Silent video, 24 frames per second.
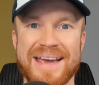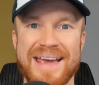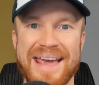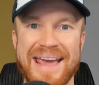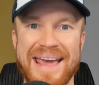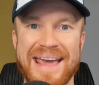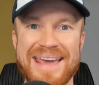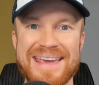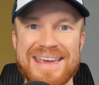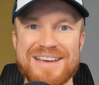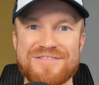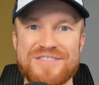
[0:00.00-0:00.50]

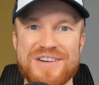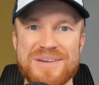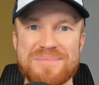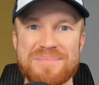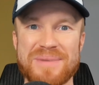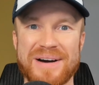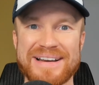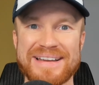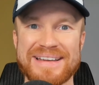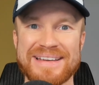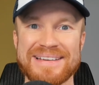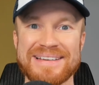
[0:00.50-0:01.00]
Hey
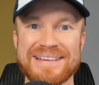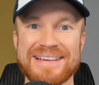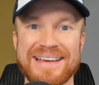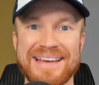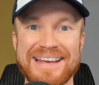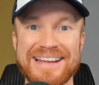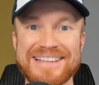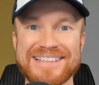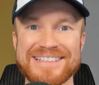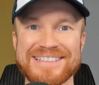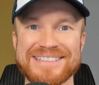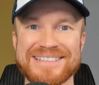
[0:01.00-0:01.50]
everybody,
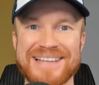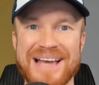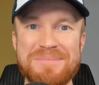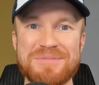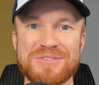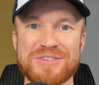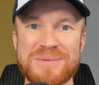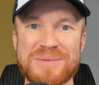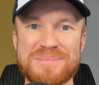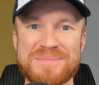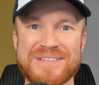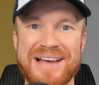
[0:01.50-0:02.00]
it's
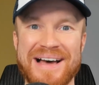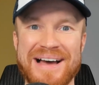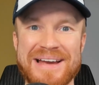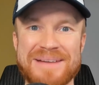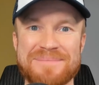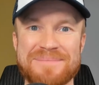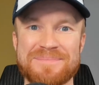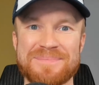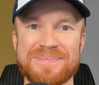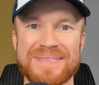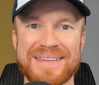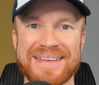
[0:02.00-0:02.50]
TypeScript
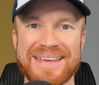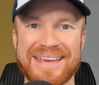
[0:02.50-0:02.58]
time.